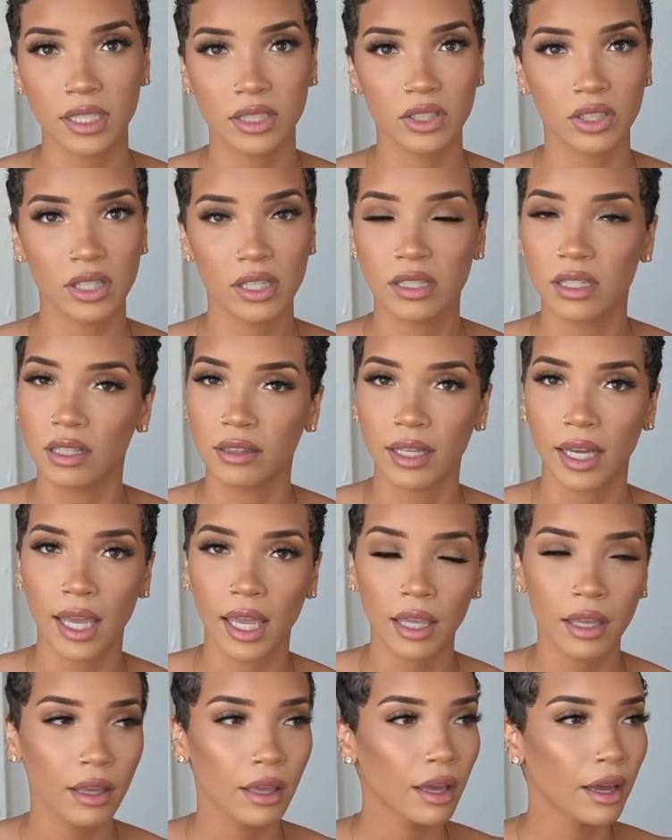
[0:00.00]
to just look
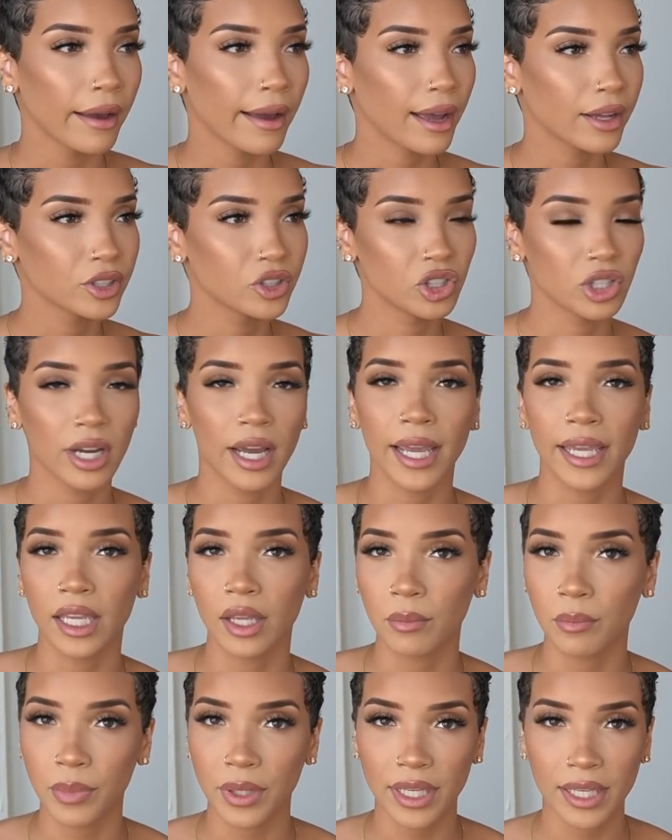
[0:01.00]
like a
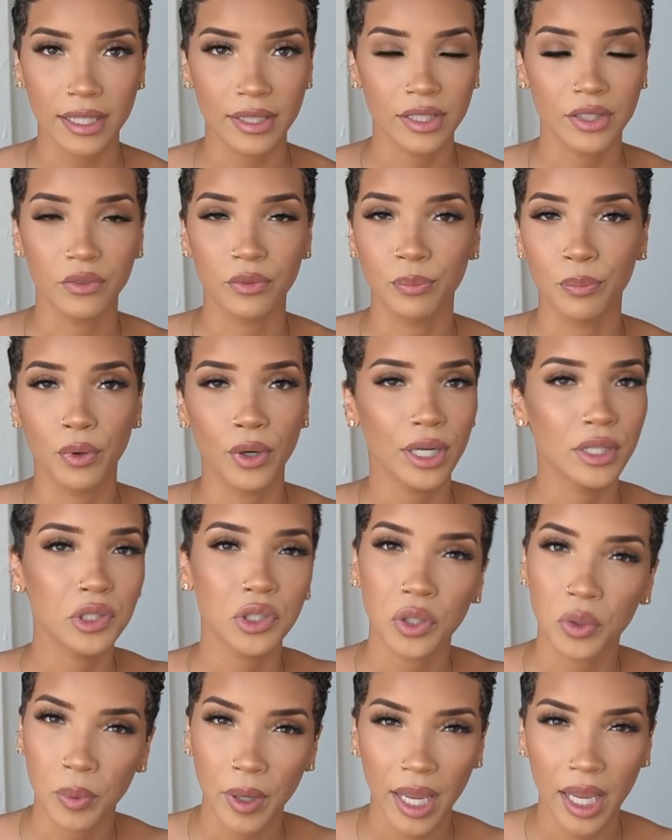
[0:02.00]
giant piece of
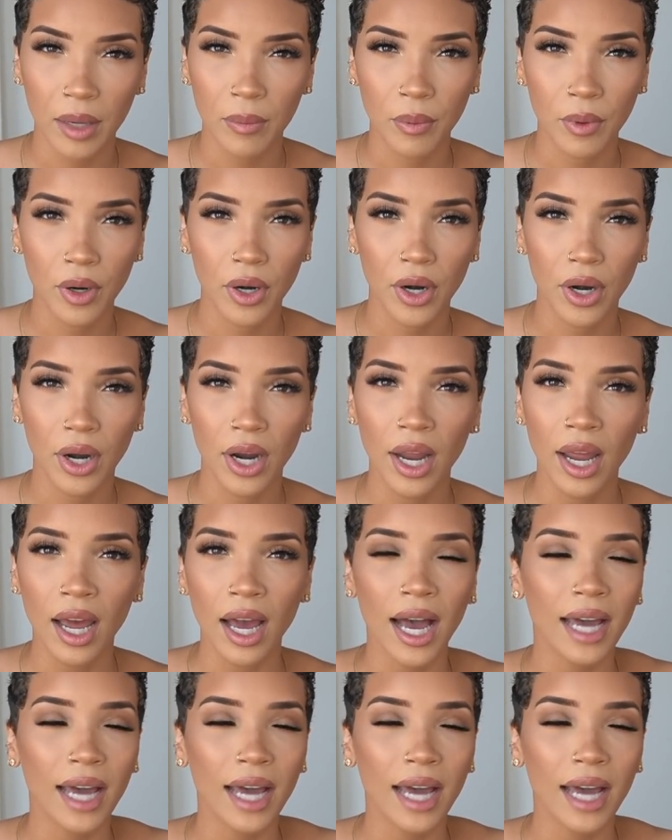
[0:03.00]
printer paper.